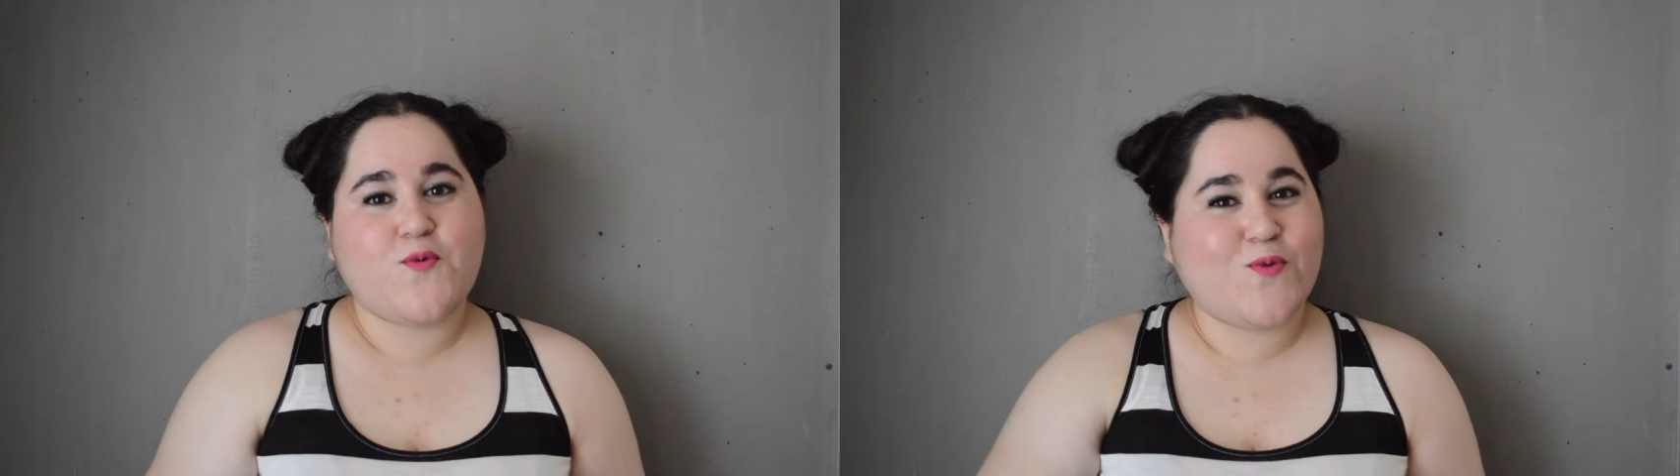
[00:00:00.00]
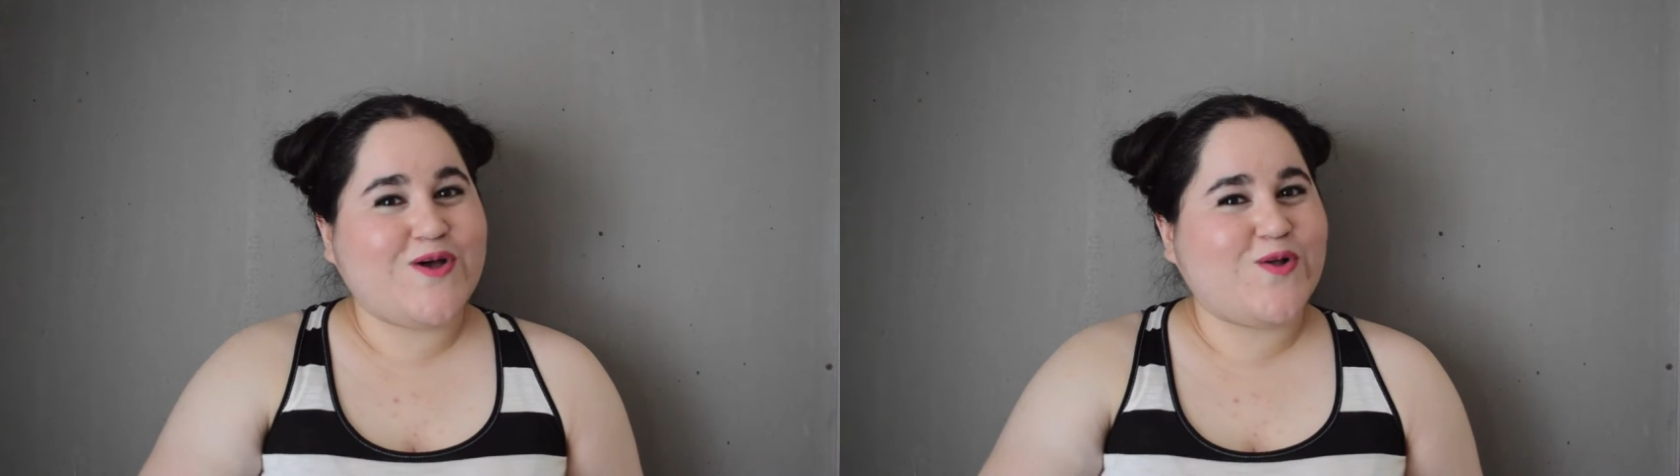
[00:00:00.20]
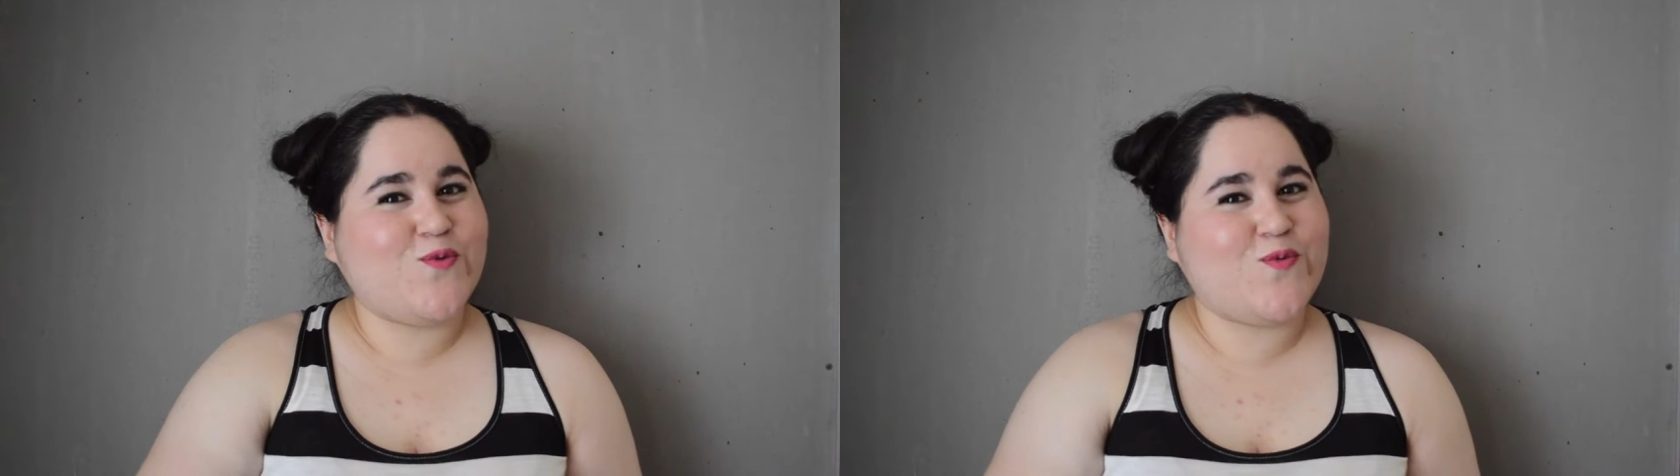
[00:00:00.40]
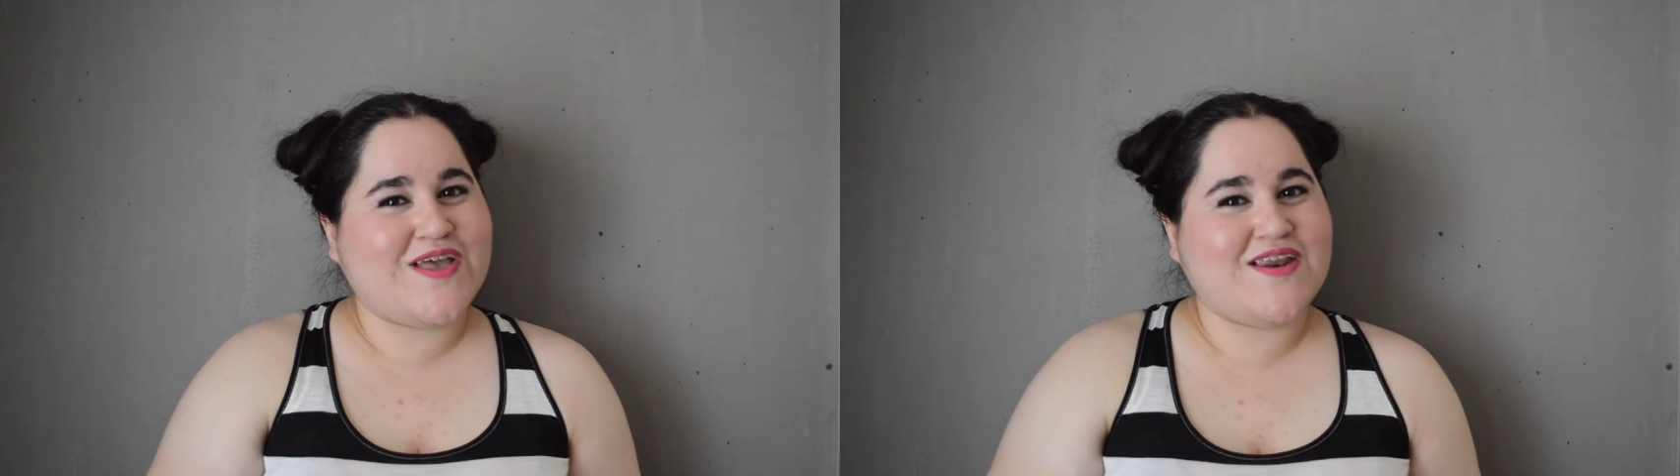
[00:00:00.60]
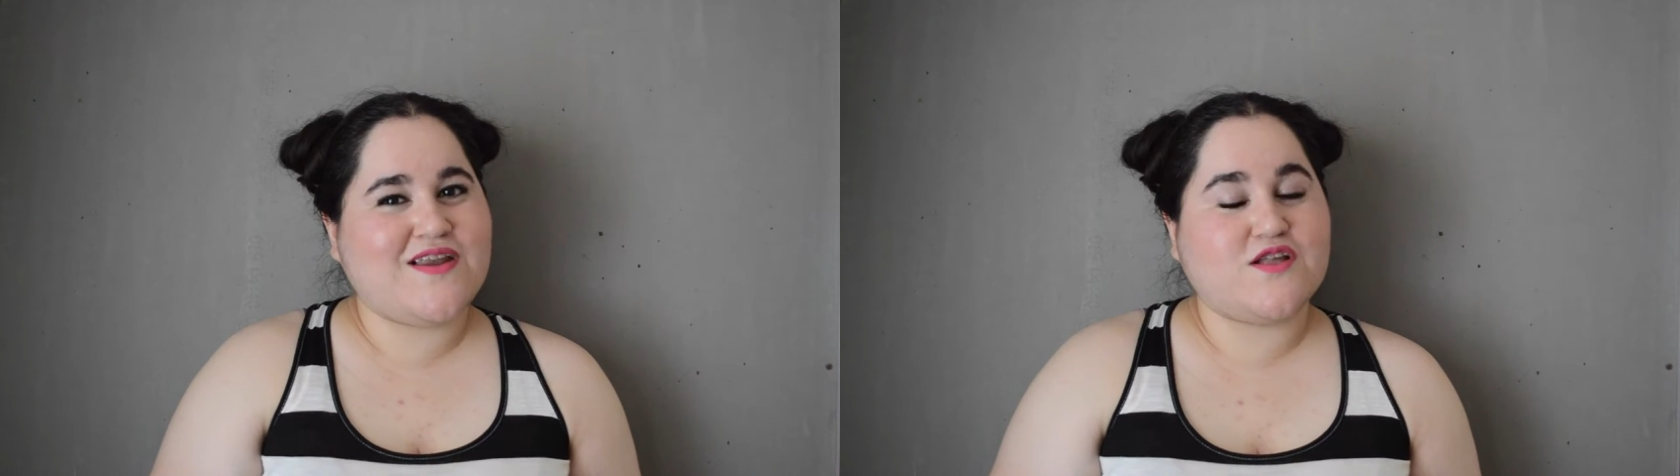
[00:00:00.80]
will
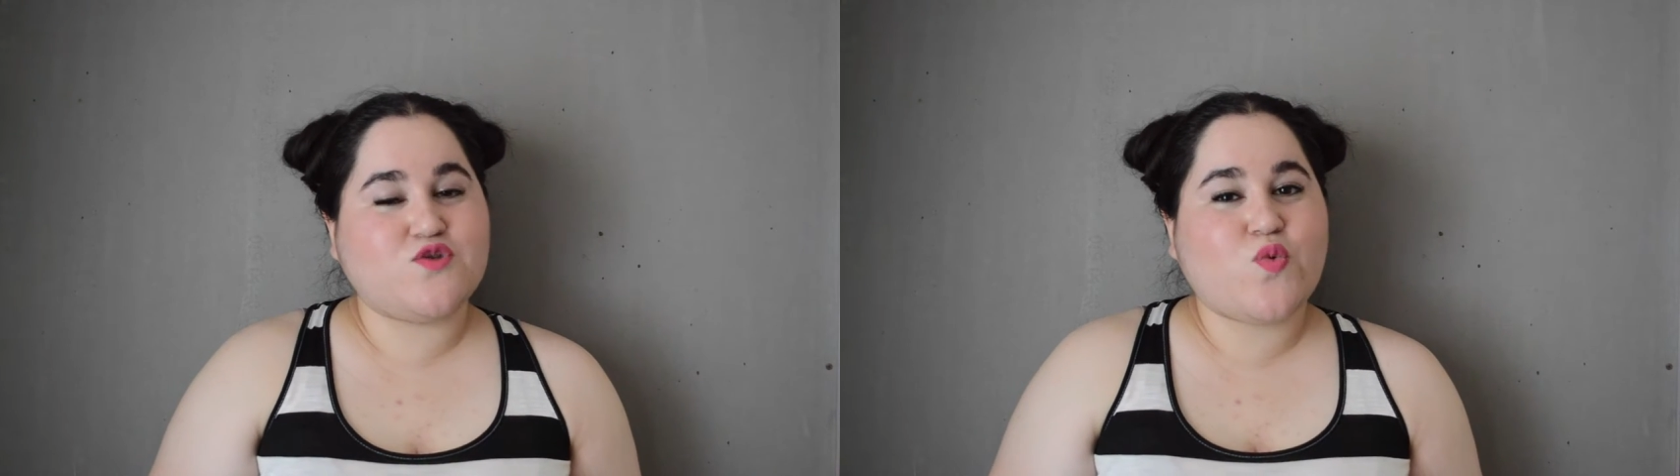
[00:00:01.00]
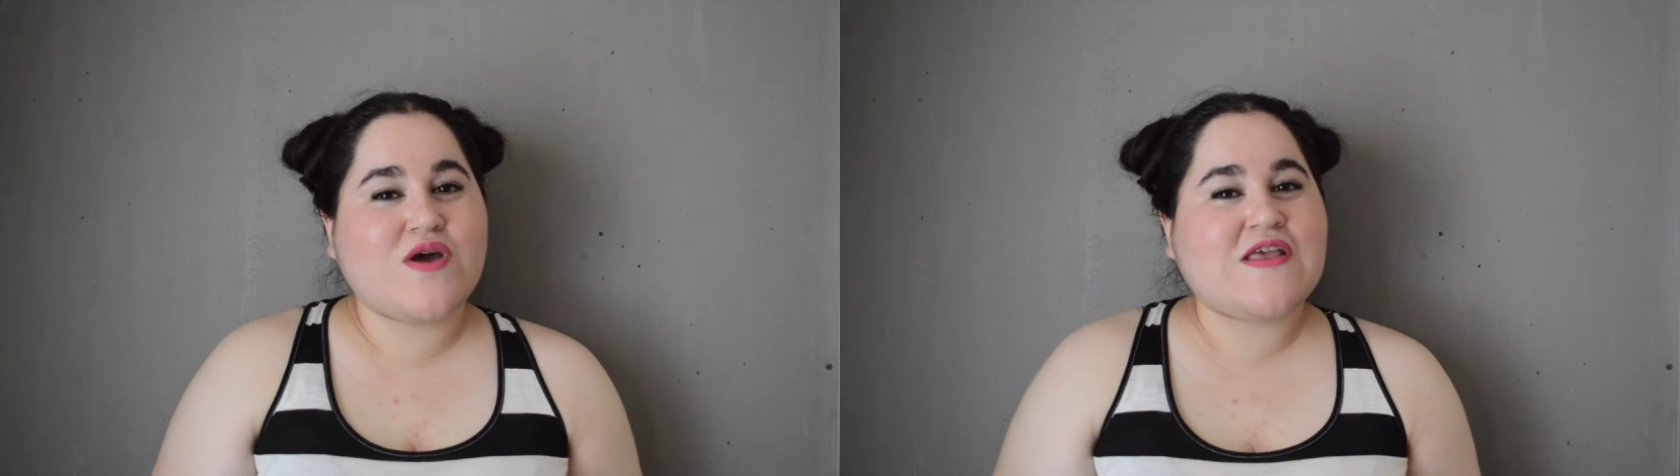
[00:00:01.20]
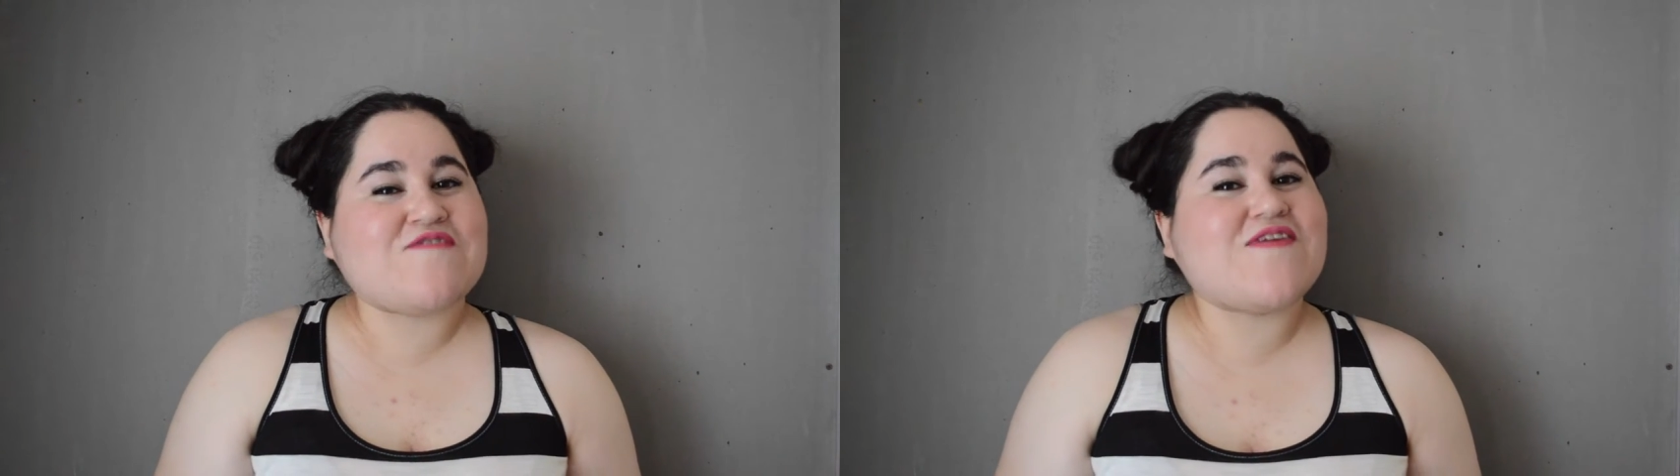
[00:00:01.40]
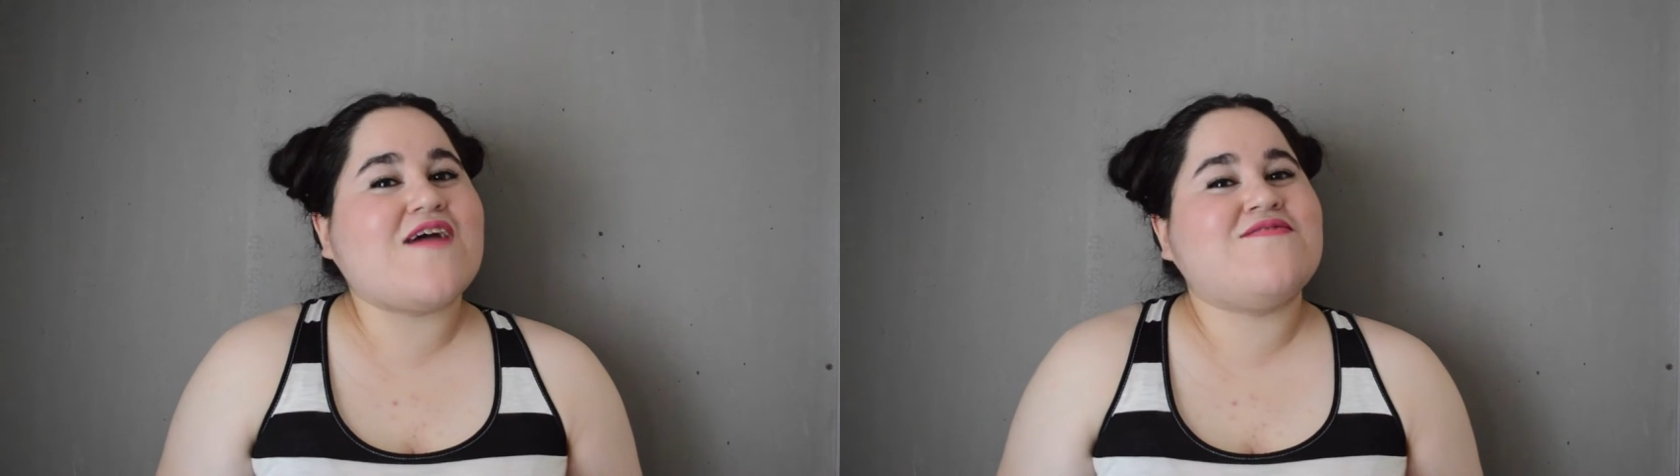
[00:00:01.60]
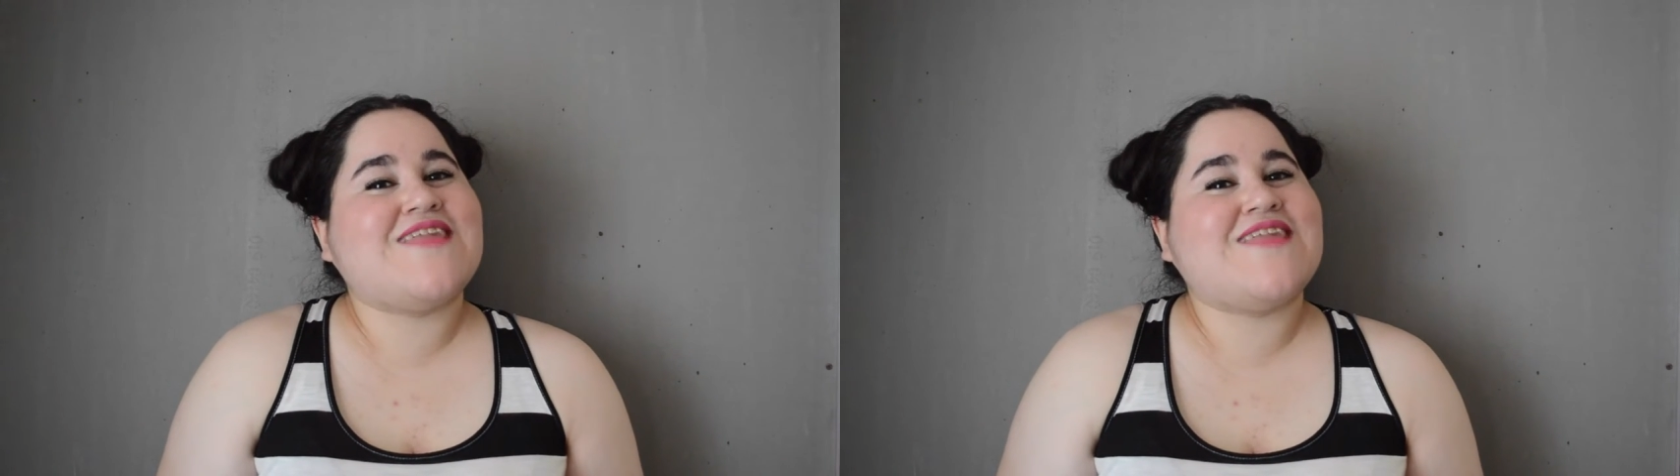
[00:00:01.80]
win twenty-five